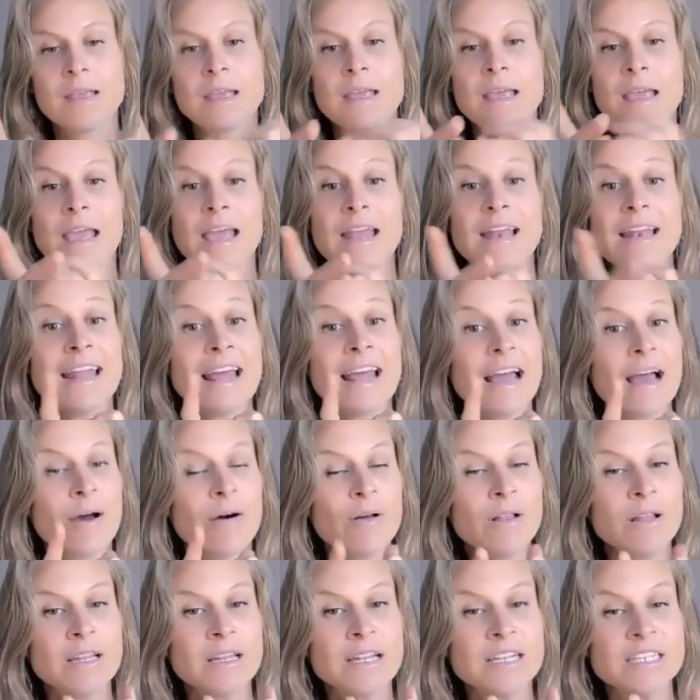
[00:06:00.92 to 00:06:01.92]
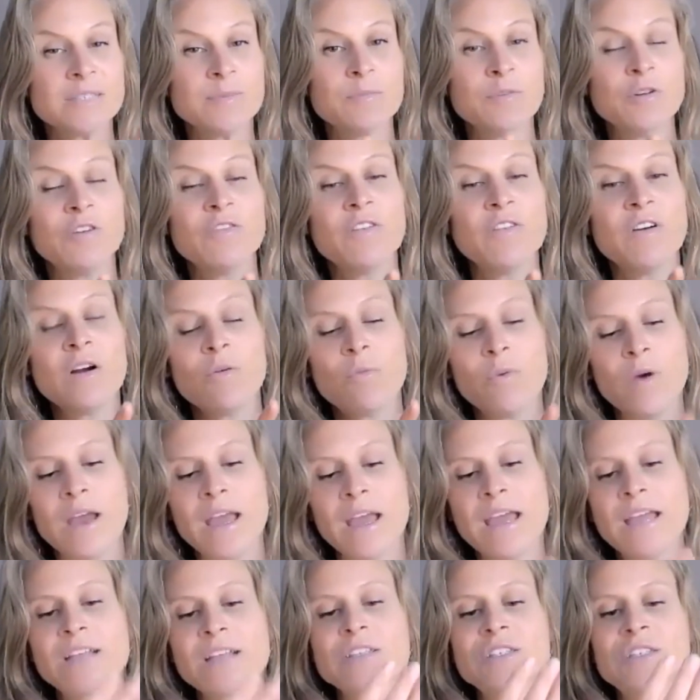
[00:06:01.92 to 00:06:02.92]
And now let's move our
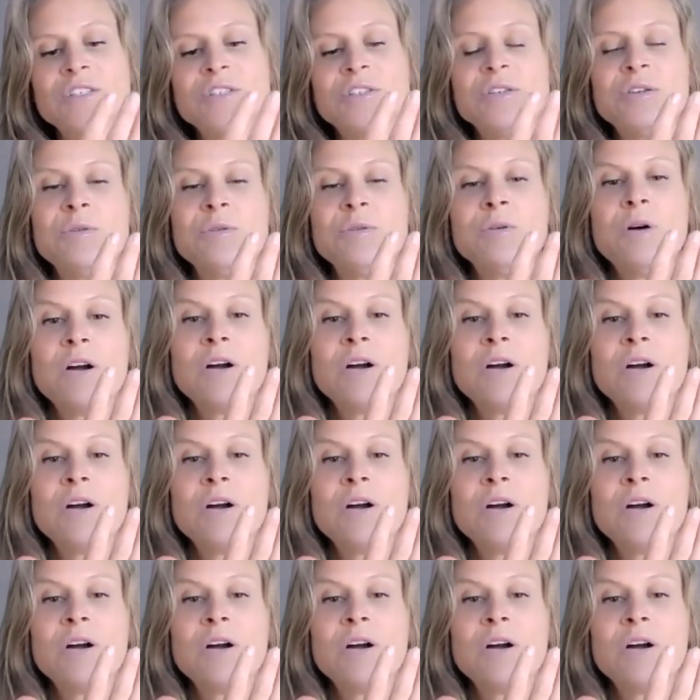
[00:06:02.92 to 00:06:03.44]
way to our